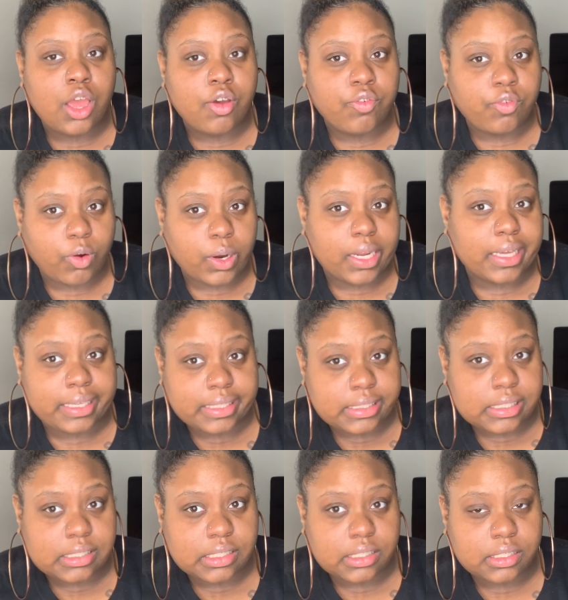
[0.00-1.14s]
for
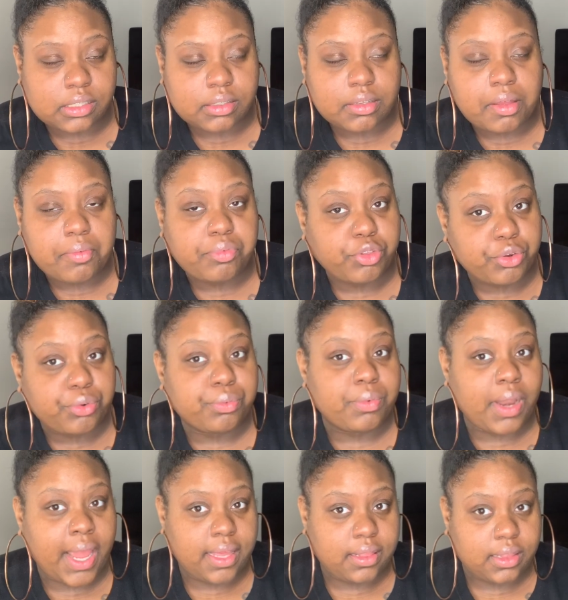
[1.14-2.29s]
Issa through
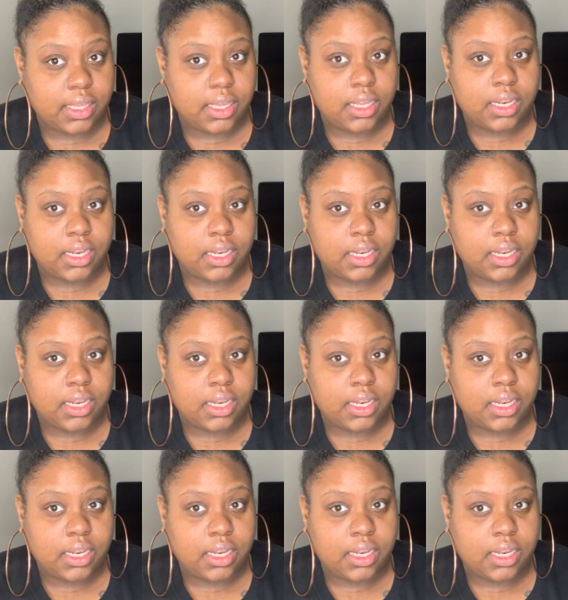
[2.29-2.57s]
Nathan.